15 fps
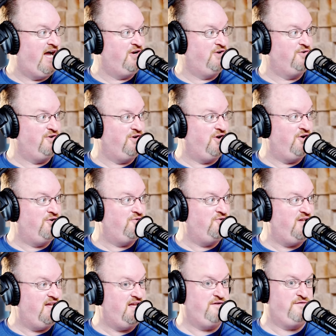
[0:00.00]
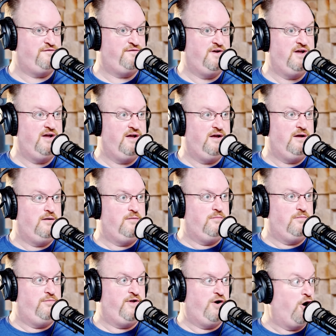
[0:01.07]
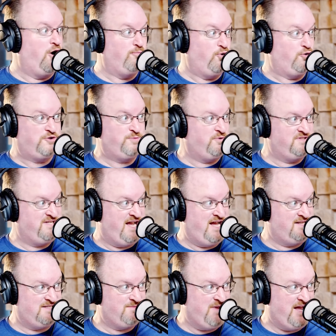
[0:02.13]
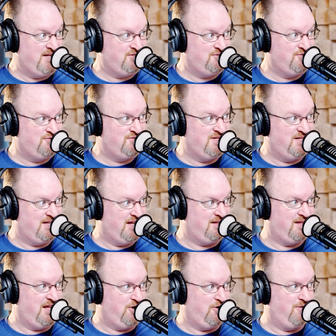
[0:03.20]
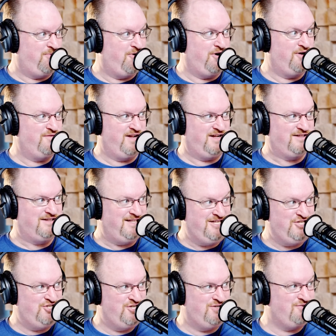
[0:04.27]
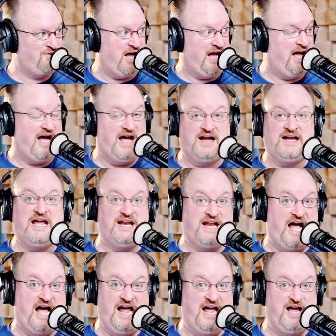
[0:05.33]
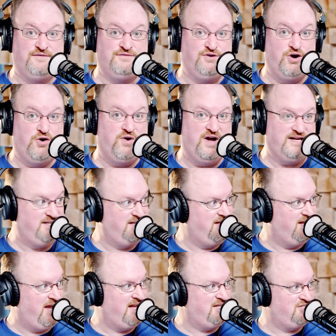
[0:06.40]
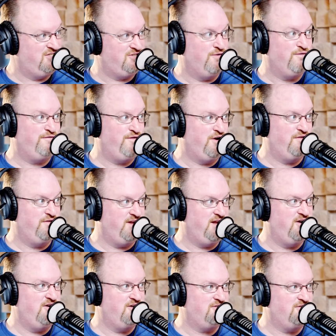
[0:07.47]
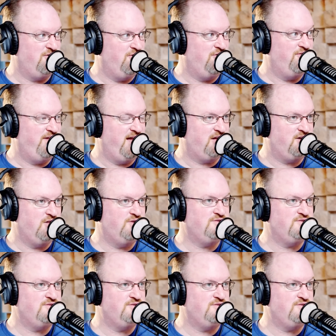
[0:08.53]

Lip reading: I don't know if there are multiple Taskmasters that like are part of like a legion, or again, I have no idea. I just don't follow the character all that